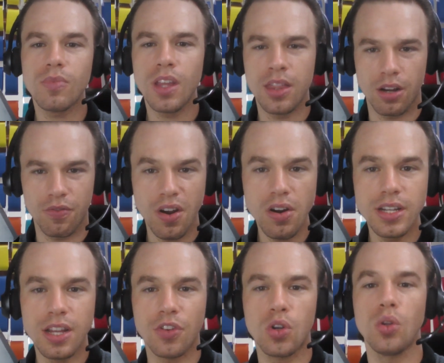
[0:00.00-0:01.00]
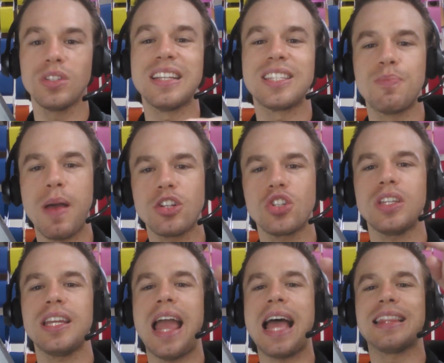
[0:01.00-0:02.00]
they're very difficult,
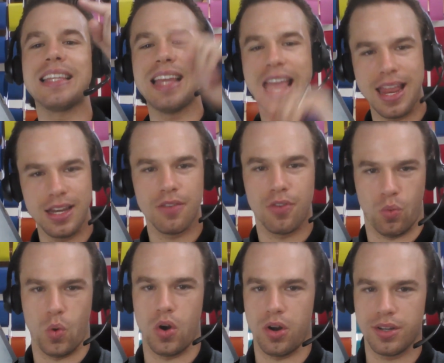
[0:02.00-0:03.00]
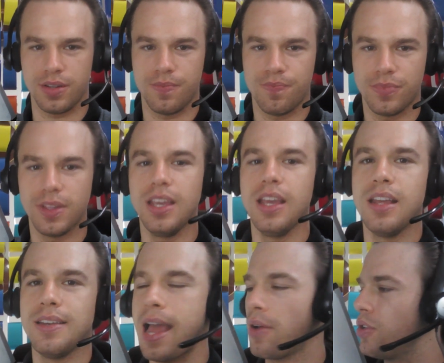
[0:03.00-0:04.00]
especially at the end of a word.
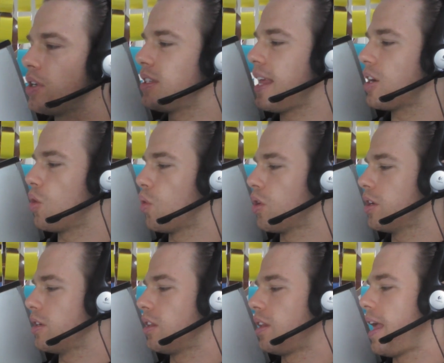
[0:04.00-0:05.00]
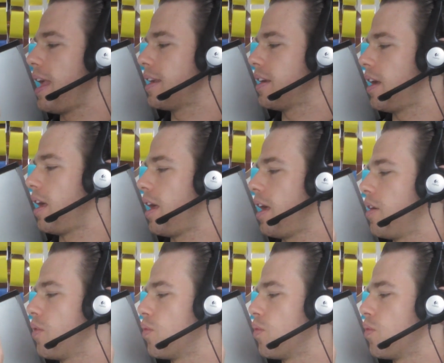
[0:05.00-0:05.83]
Now you could take a word like rat,